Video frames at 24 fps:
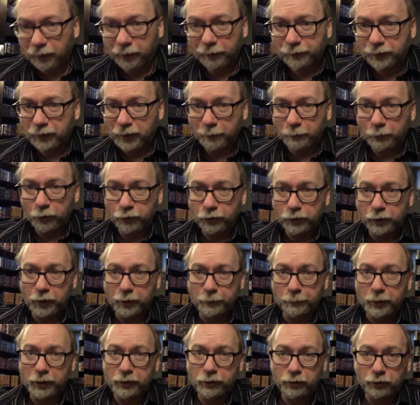love stop motion
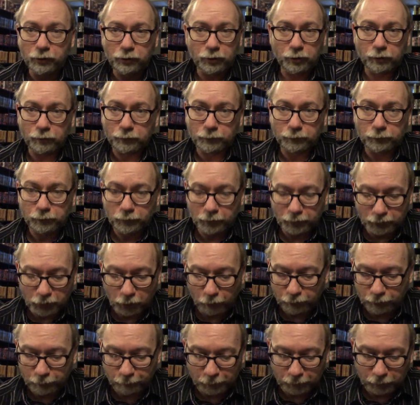animation, so it's
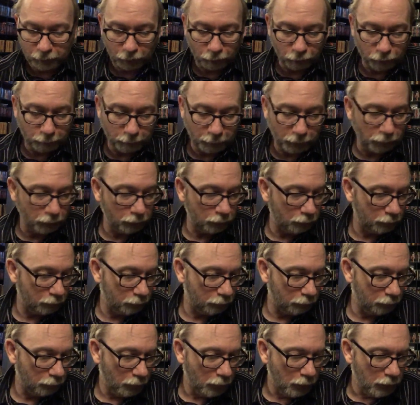always a big thing with me
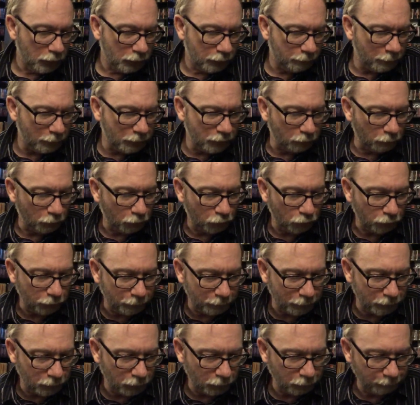especially around
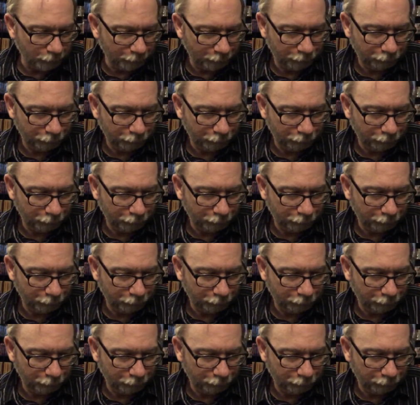Christmas time.